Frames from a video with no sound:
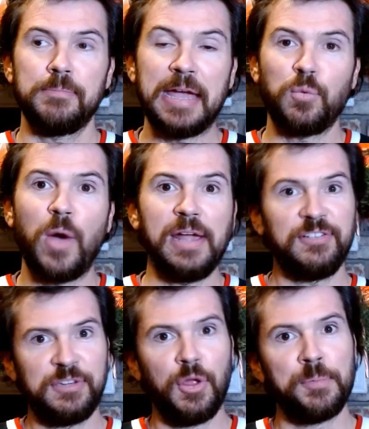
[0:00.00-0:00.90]
Mike
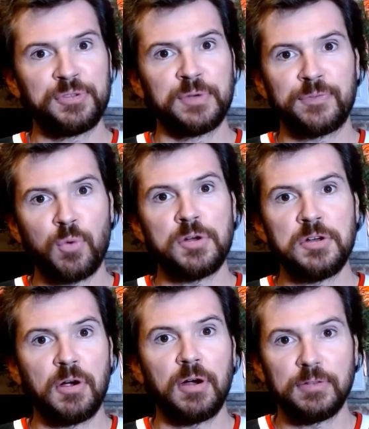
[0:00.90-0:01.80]
White still almost threw for
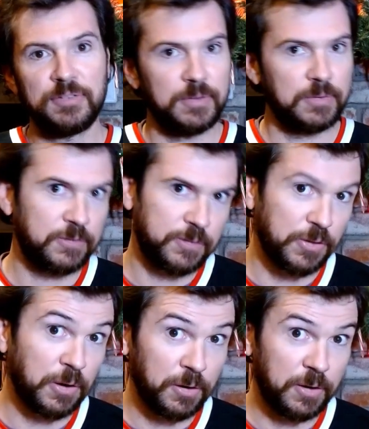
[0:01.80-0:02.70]
400 yards. So
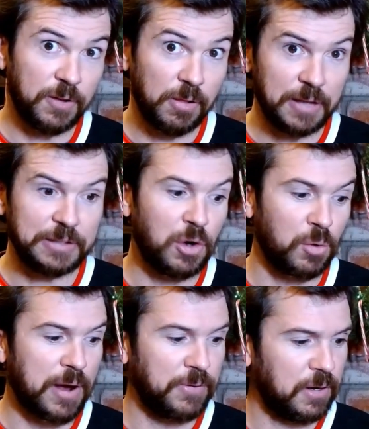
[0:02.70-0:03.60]
there is a lot to go
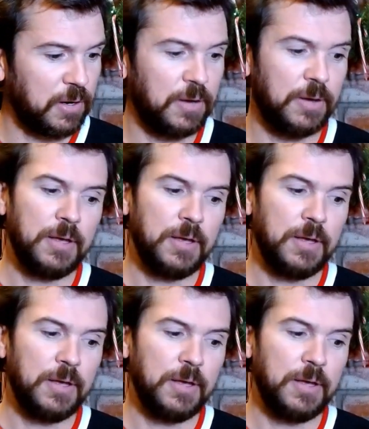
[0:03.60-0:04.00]
around there.